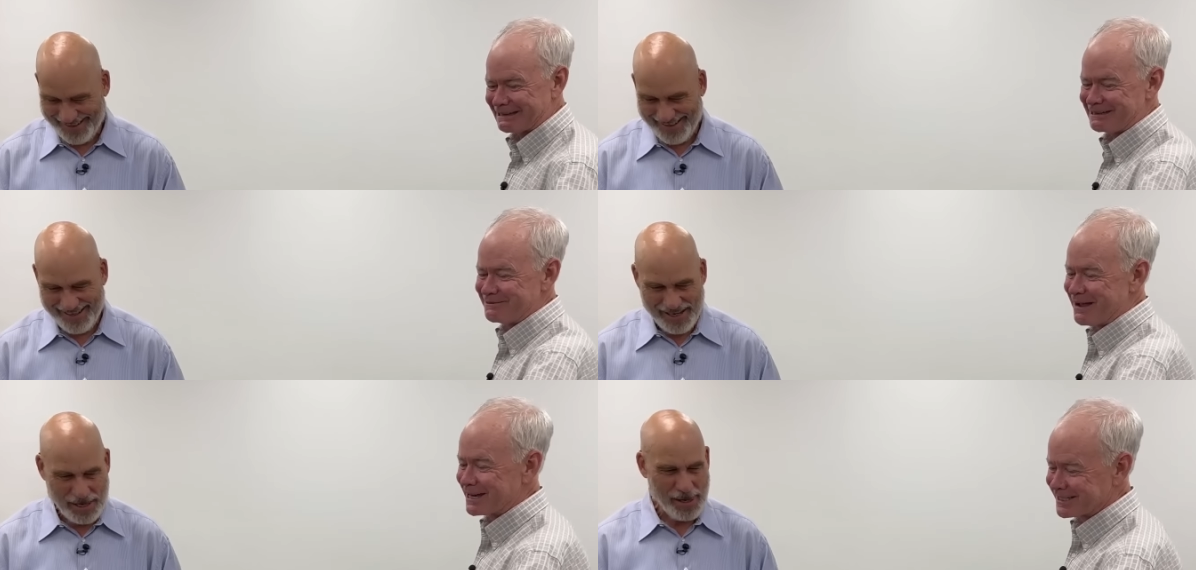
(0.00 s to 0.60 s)
Speaker 1: Can
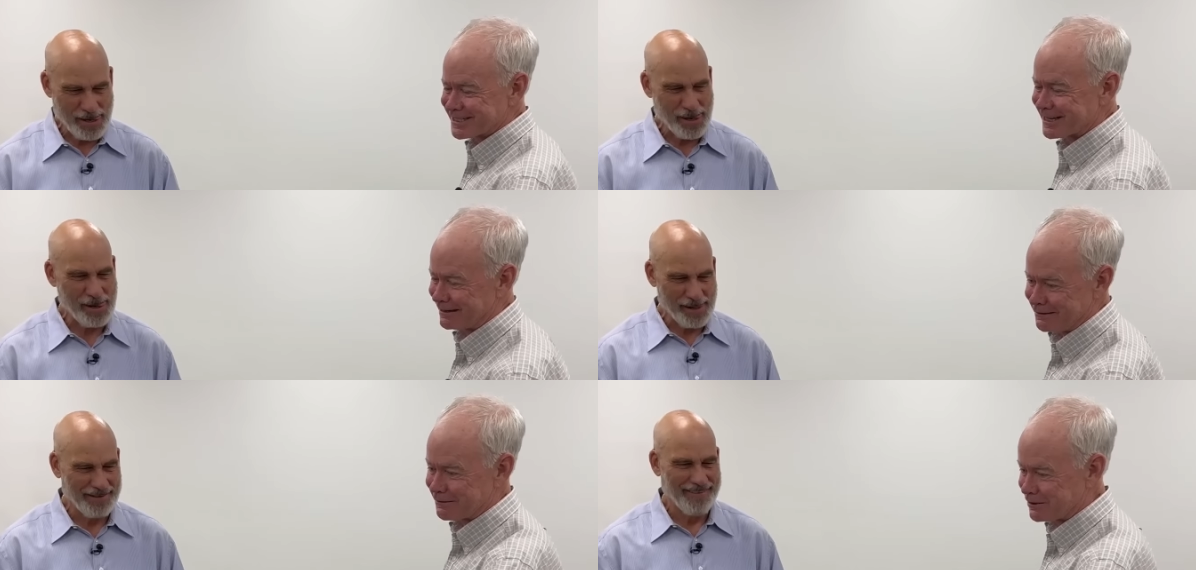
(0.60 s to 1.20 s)
Speaker 2: you imagine
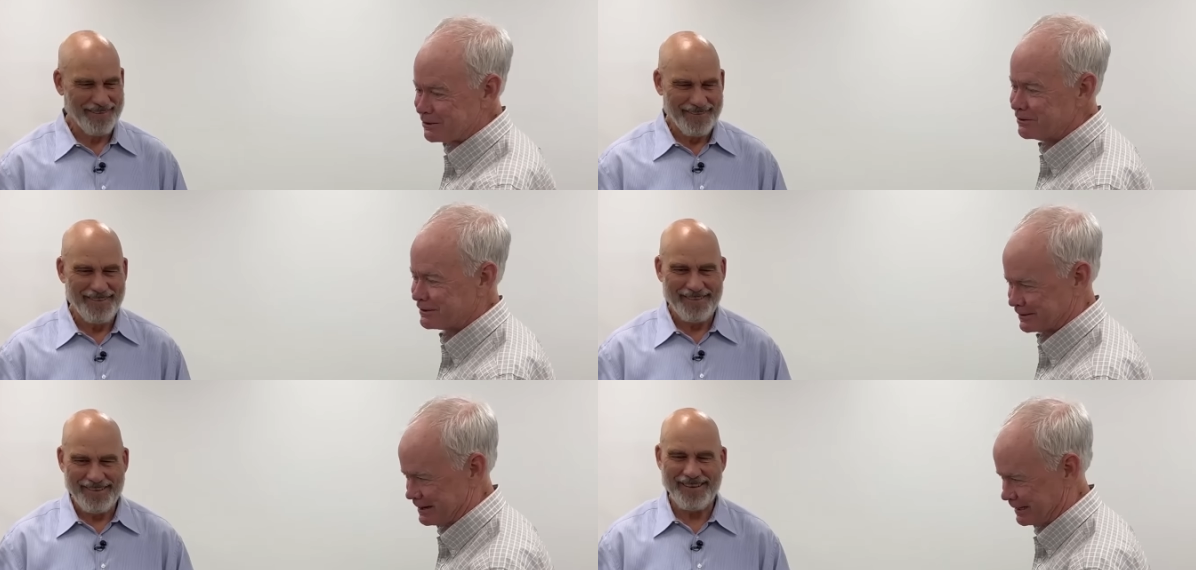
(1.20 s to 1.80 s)
saying, "Here, you
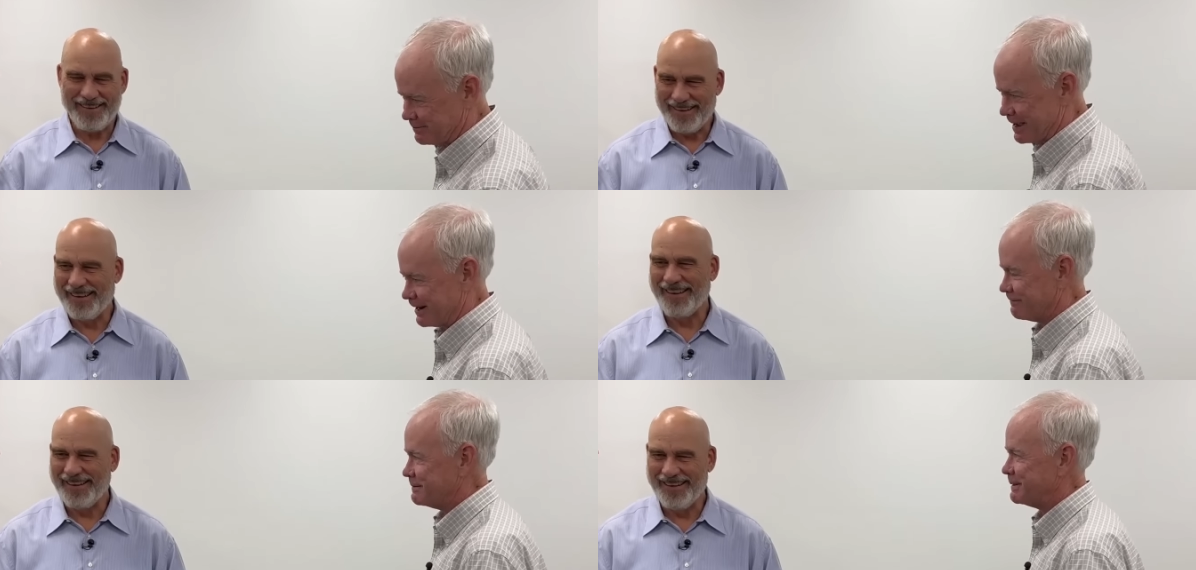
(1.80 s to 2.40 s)
design a
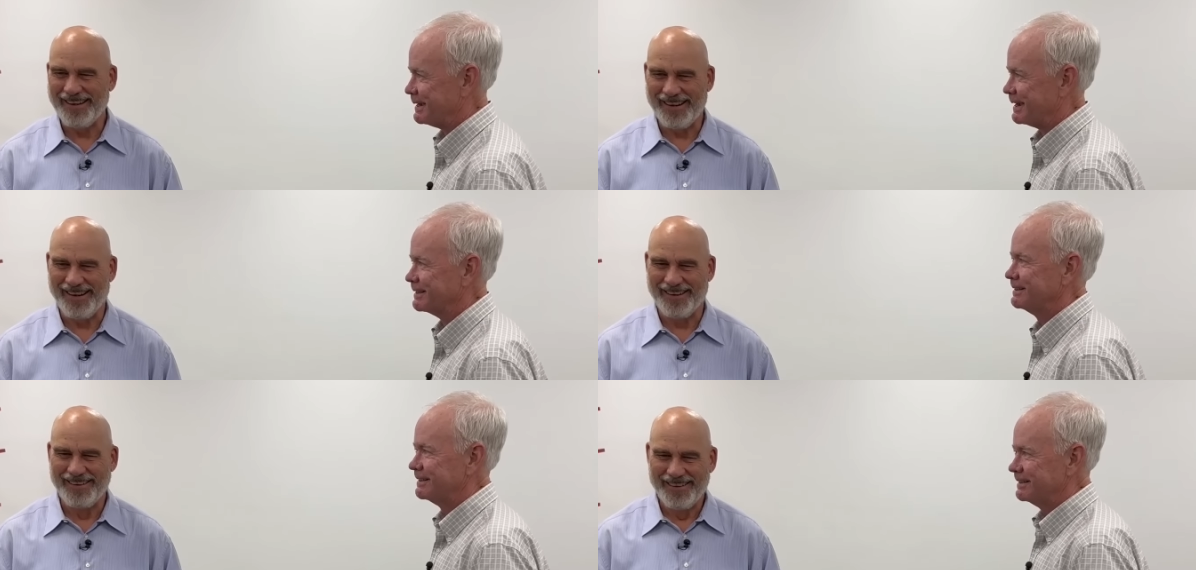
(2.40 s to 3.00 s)
battery pack"?
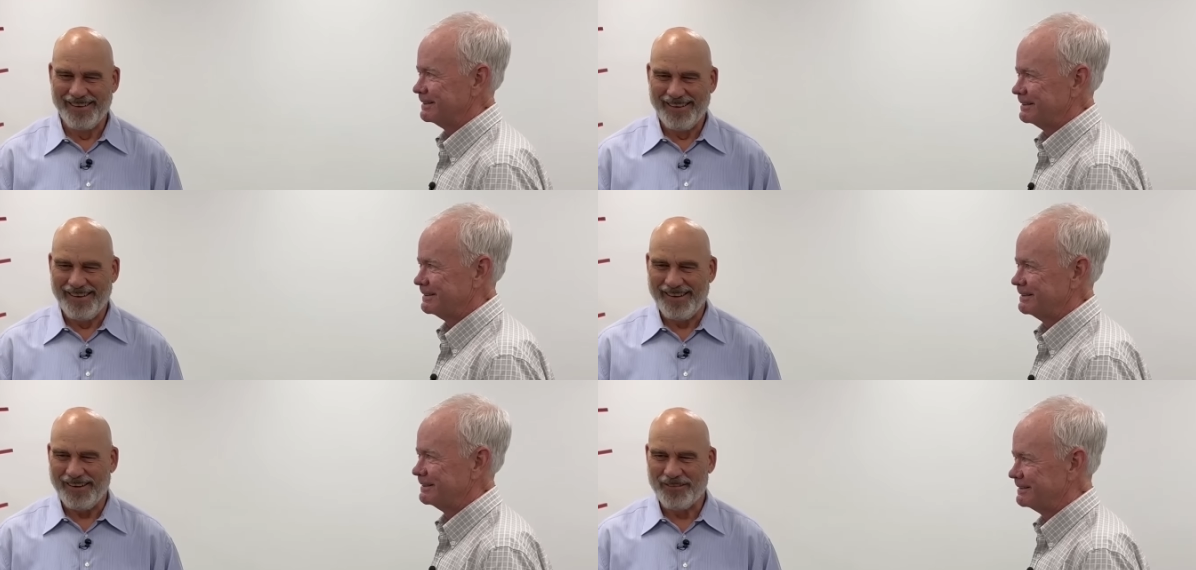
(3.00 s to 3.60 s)
Yeah,
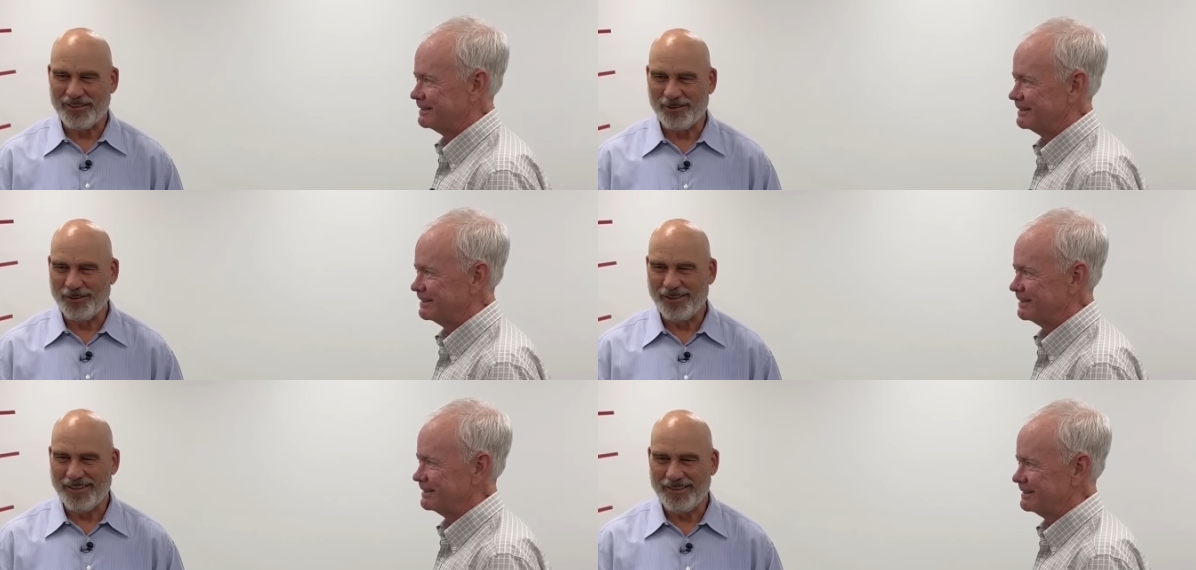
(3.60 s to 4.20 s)

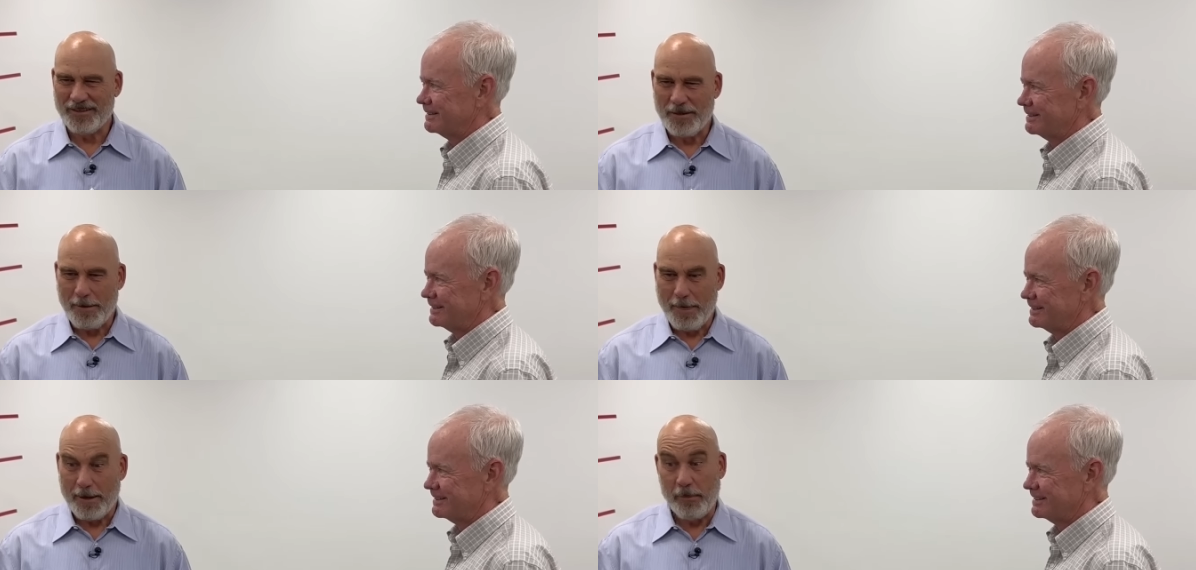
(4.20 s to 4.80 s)
Speaker 1: absolutely.
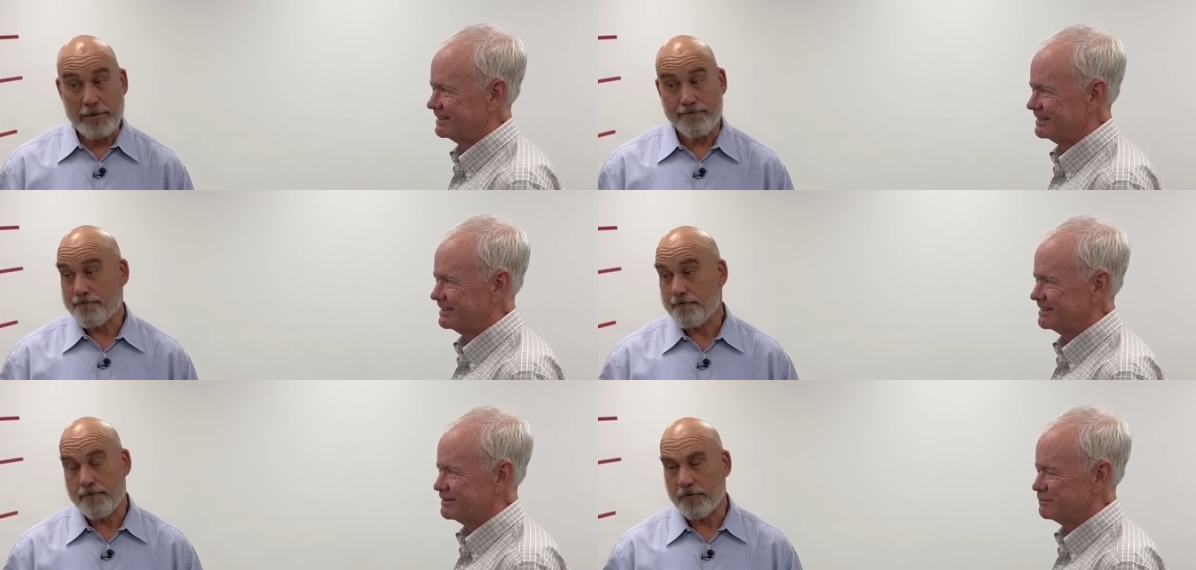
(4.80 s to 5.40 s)
But
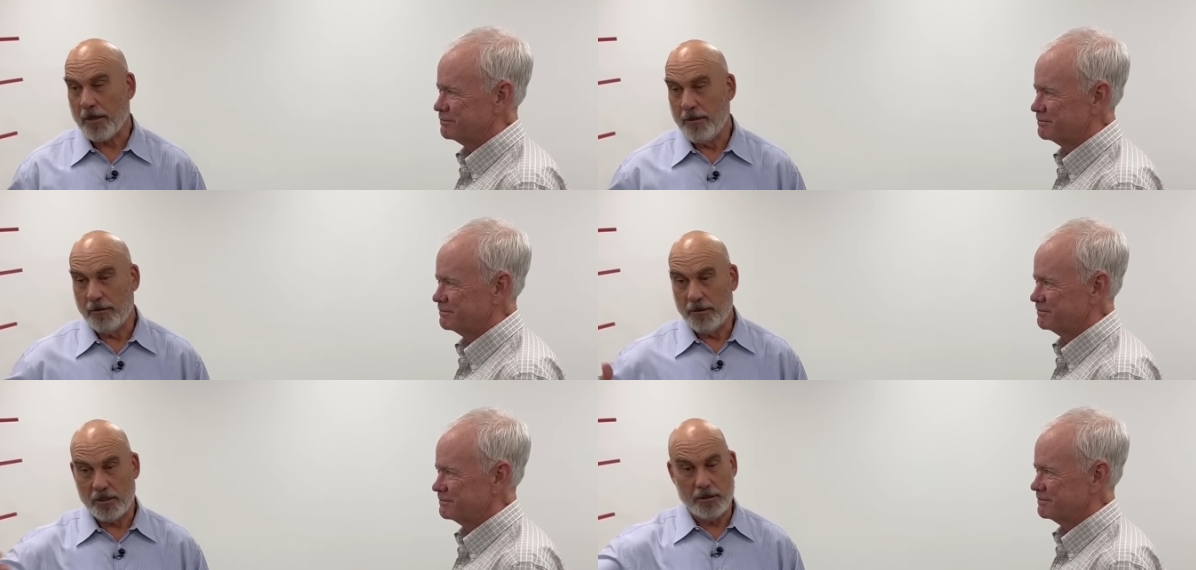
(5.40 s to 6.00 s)
you
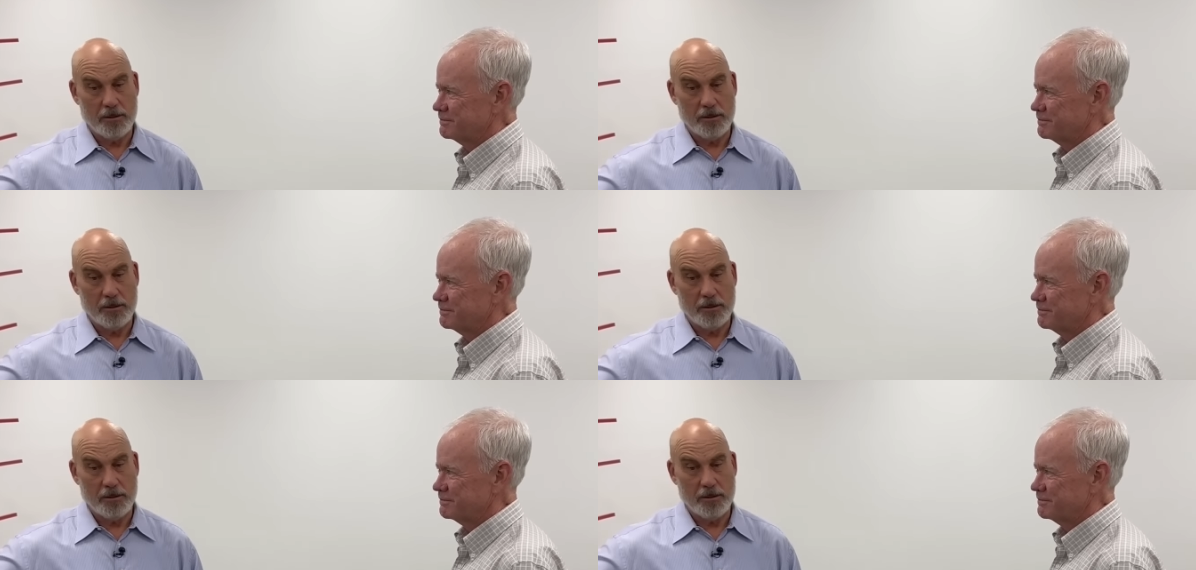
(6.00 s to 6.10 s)
know, this